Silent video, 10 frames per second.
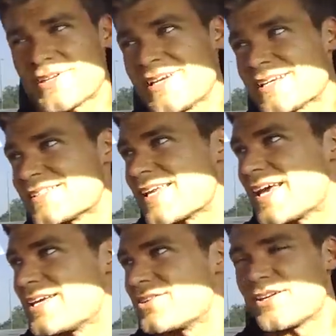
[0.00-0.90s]
The next
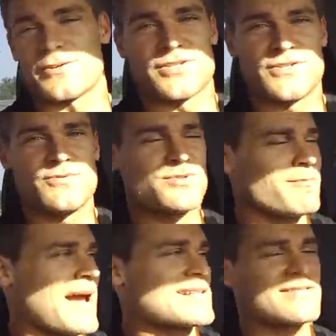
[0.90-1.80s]
day you get a huge
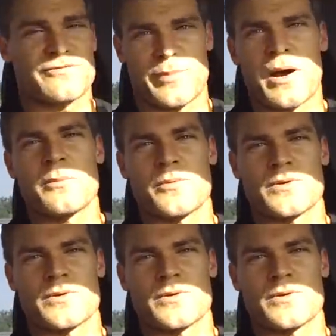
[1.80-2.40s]
massive pump